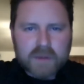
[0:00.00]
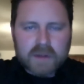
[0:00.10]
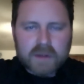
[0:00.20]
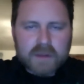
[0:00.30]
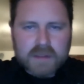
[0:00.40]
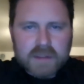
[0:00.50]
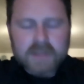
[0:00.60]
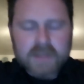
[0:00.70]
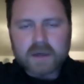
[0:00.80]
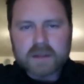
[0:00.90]
You know, you, you
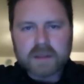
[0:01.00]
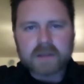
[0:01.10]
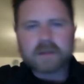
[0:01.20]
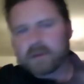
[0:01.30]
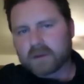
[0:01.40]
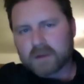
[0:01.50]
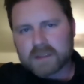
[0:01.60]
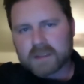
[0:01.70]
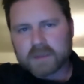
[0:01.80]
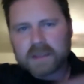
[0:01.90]
start to learn
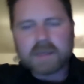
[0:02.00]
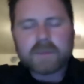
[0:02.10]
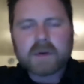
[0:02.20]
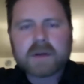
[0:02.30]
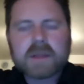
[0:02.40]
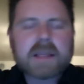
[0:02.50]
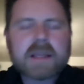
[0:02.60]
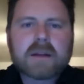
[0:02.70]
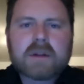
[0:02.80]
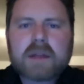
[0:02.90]
something deeper and you
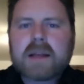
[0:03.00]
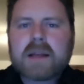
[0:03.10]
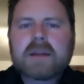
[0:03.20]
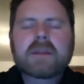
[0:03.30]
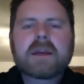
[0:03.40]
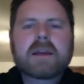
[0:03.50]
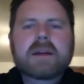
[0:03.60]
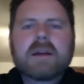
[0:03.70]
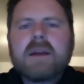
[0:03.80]
take a look at it and you think,